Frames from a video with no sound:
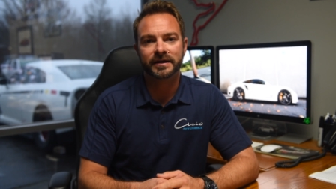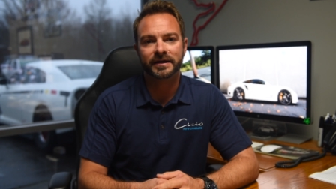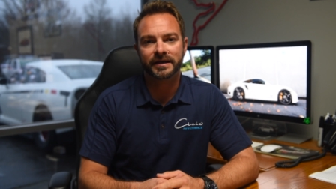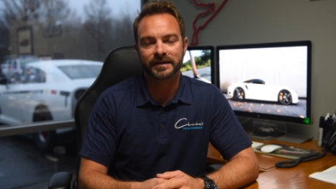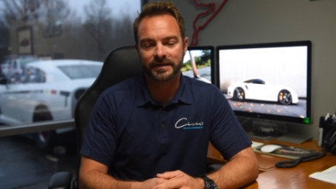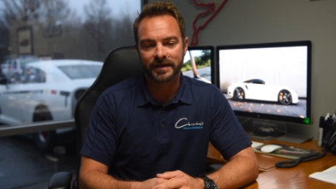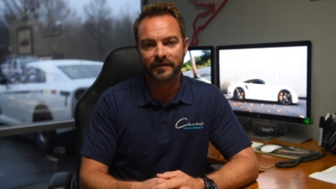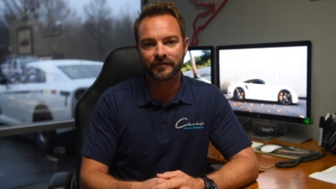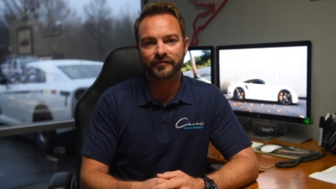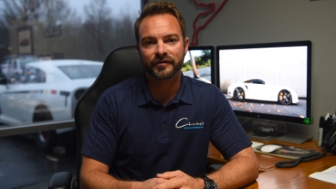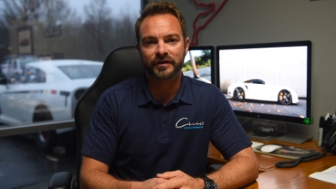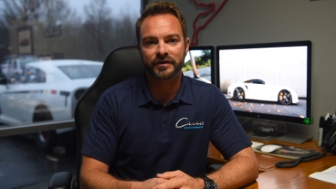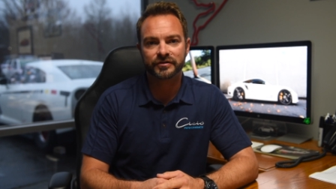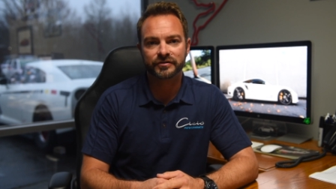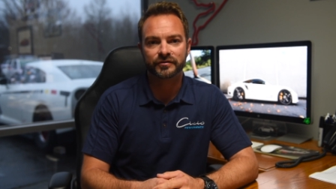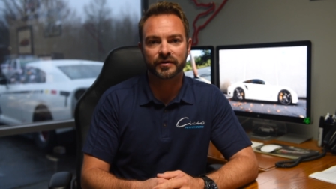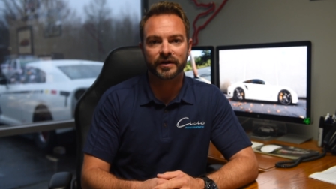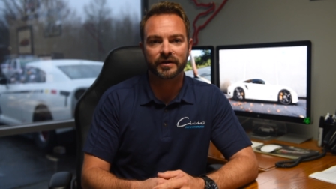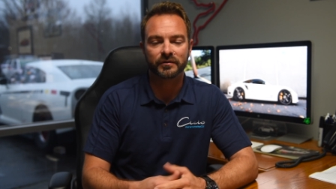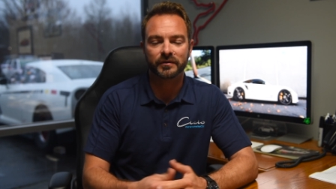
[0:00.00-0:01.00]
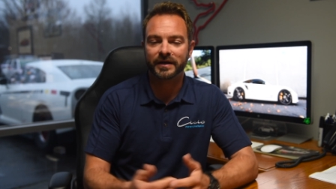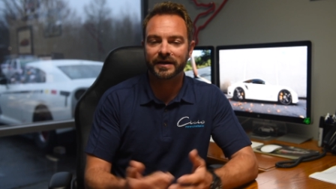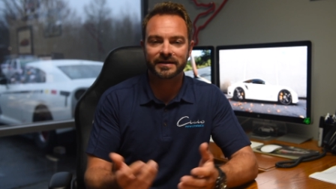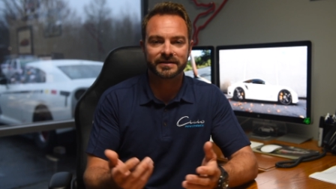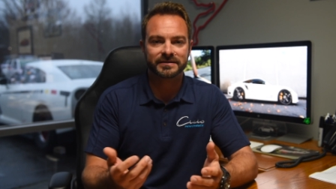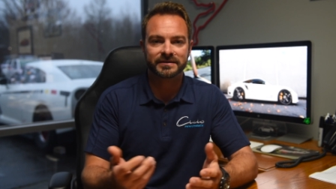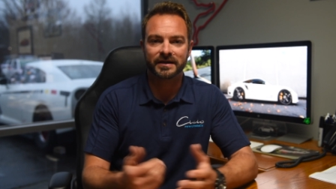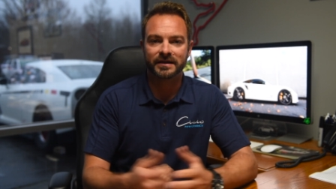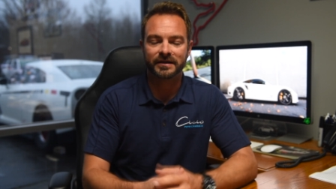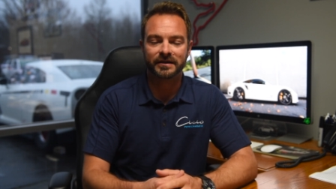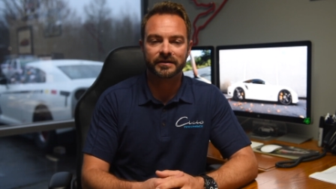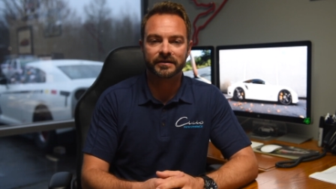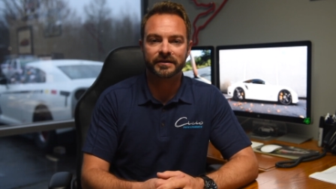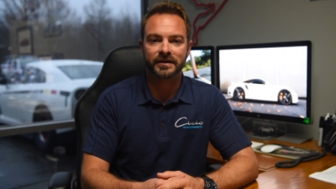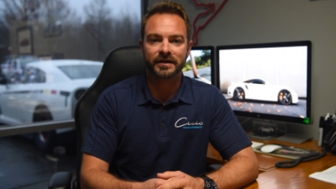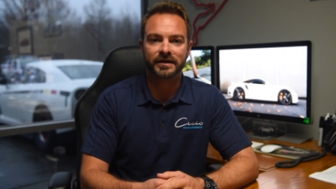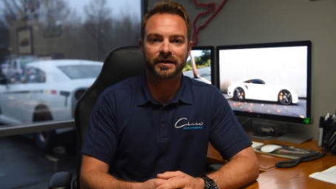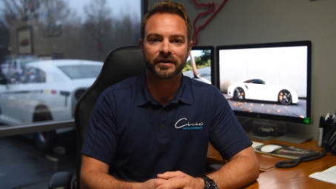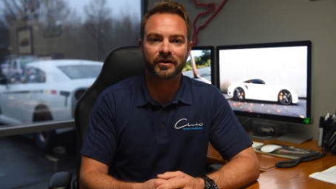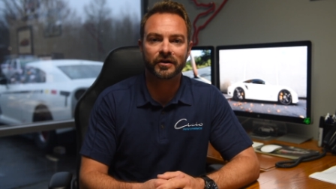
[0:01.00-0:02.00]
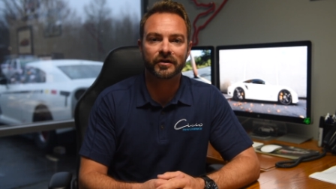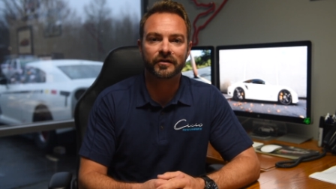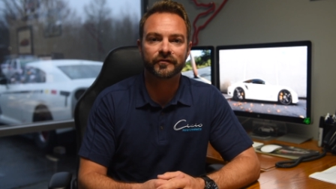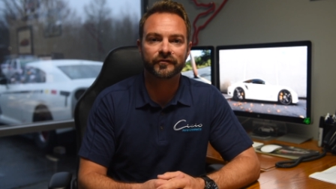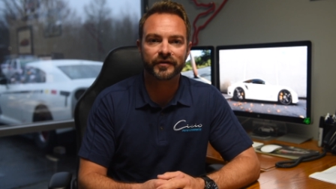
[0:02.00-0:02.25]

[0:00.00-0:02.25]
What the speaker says: get that fixed right away. It's not a hard